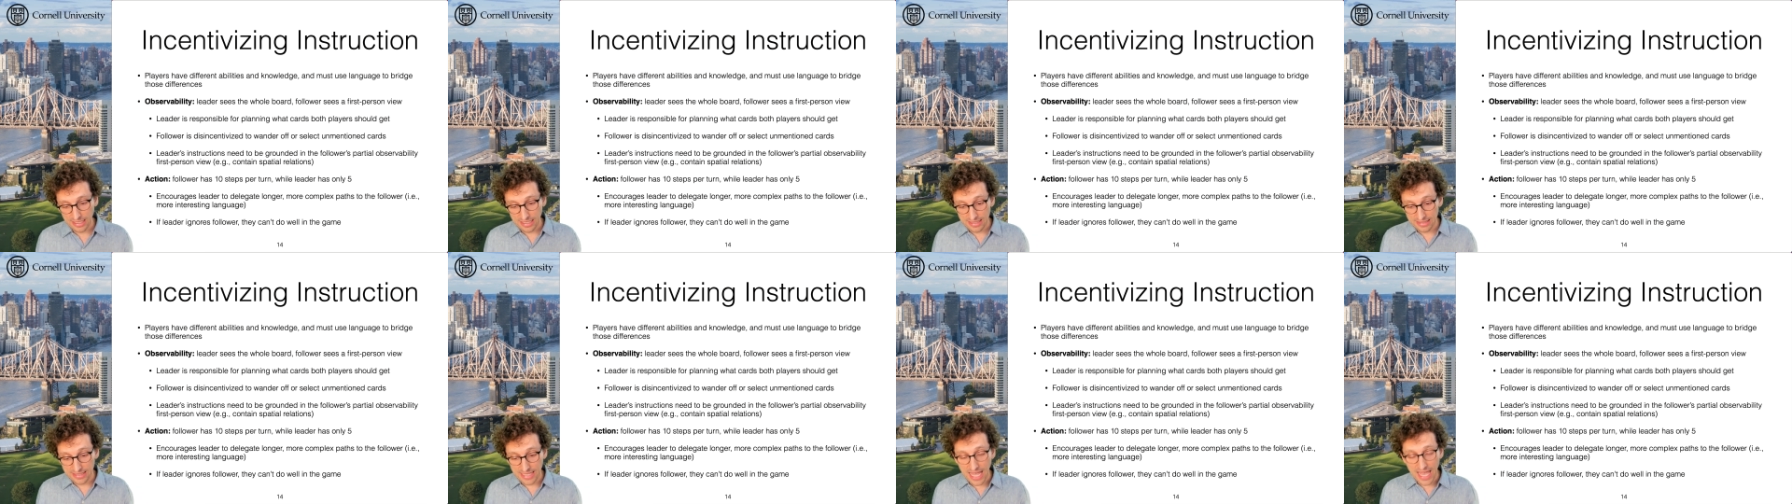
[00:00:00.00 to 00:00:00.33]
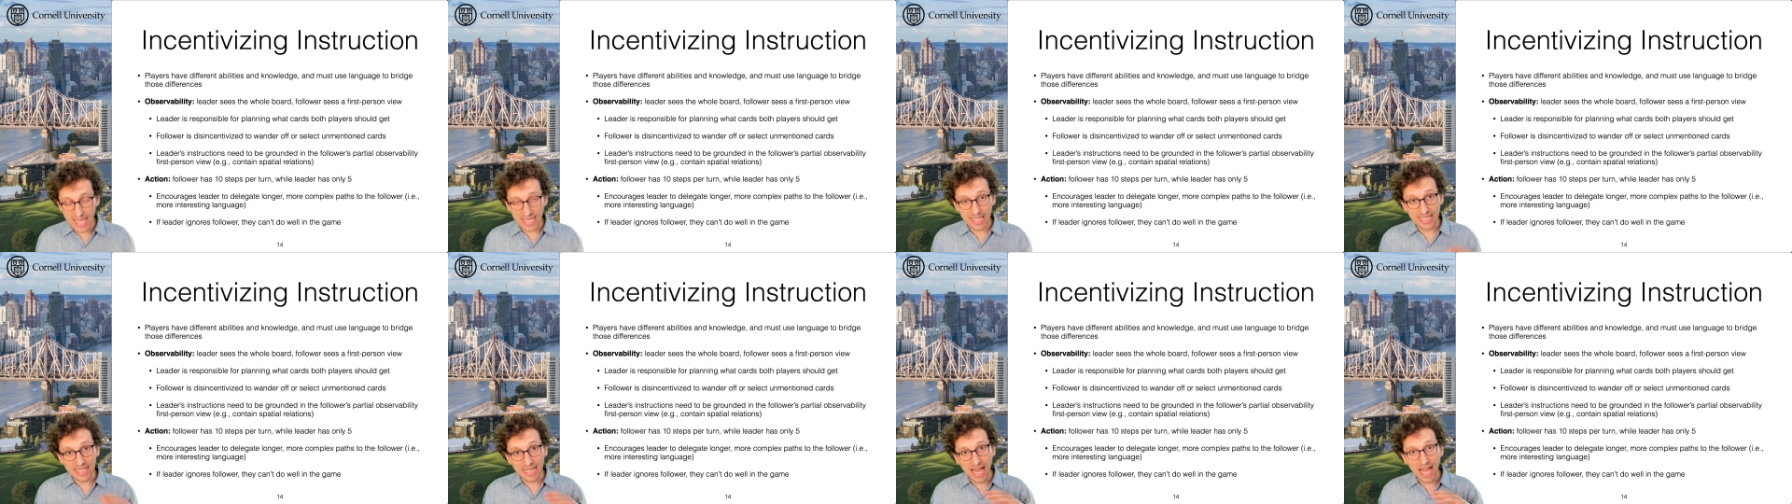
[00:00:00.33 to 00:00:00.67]

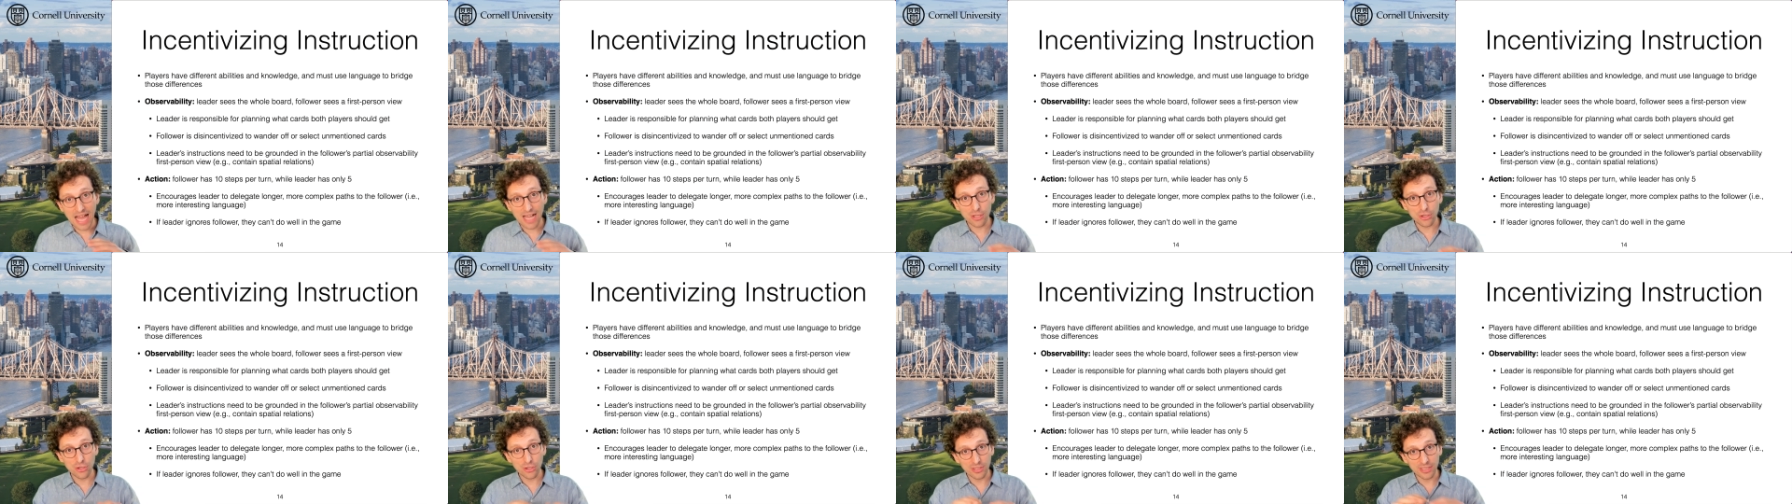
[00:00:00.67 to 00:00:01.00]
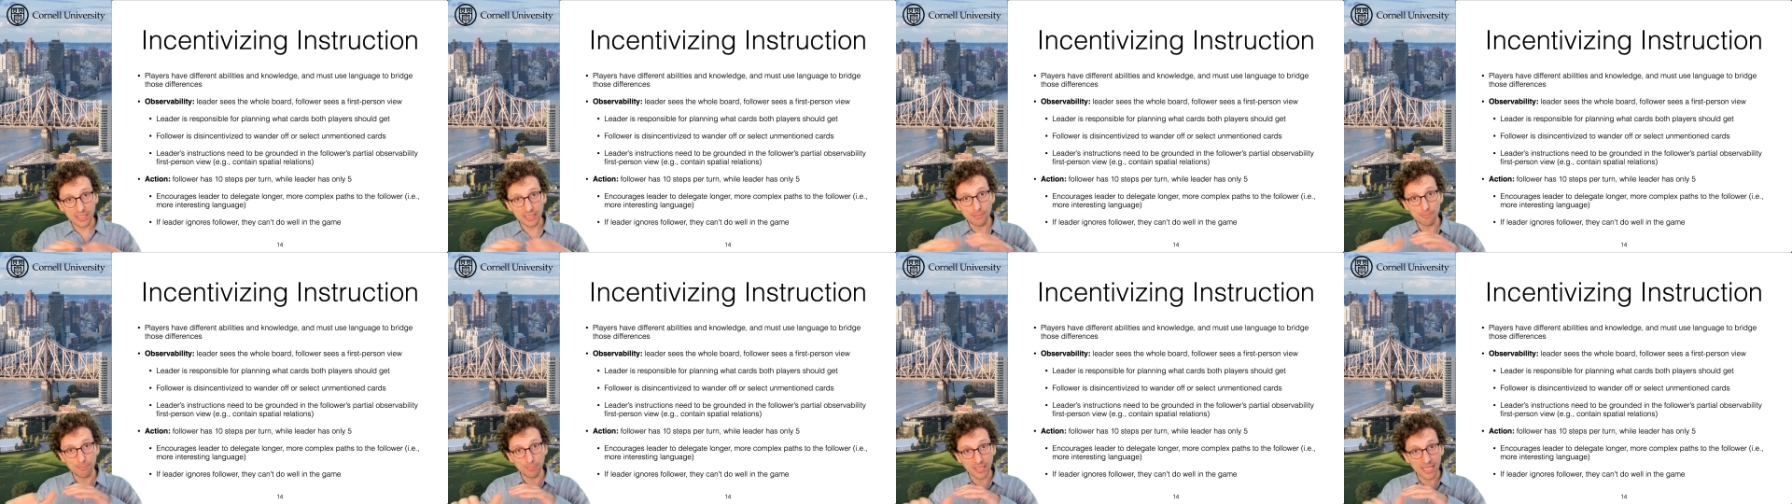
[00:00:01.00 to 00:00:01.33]
they can
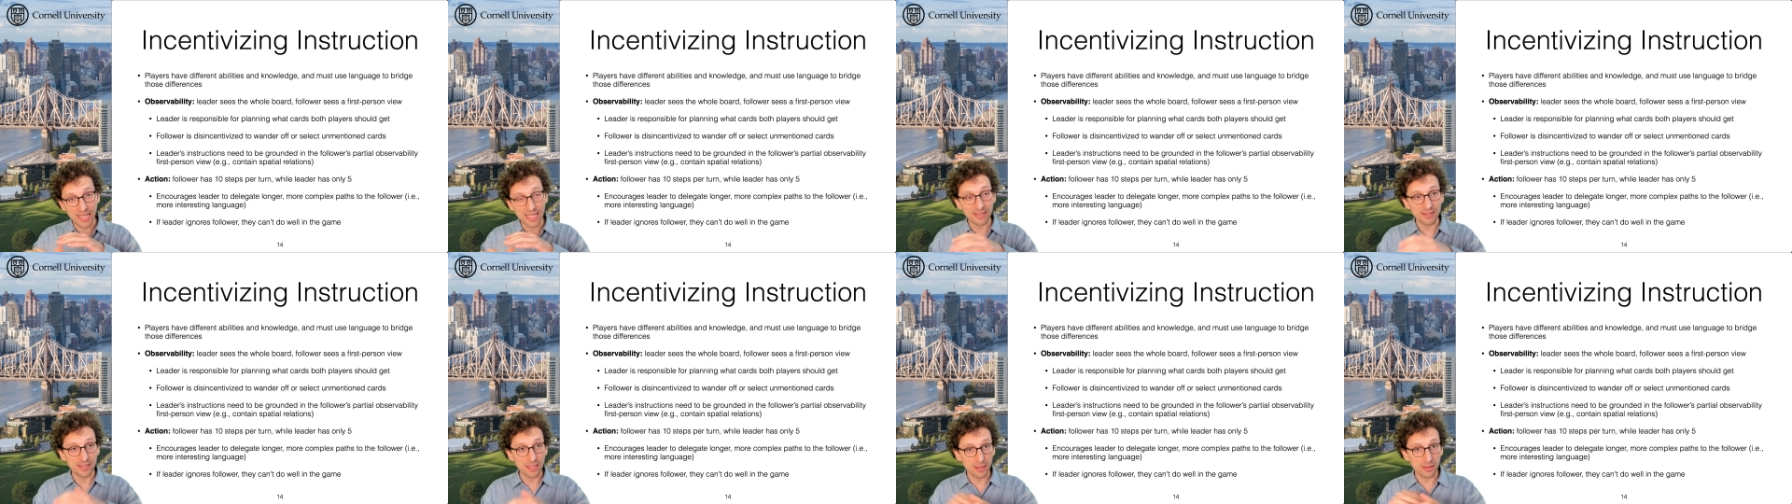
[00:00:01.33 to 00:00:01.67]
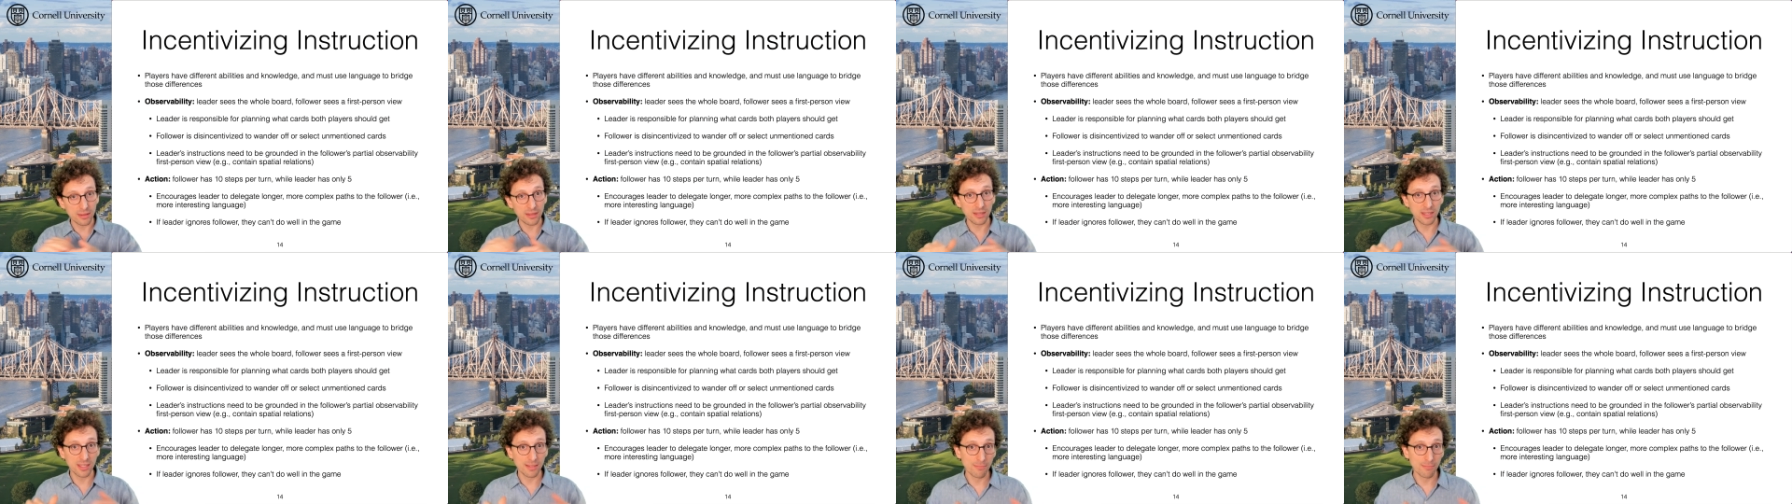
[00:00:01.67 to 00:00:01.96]
actually plan this in the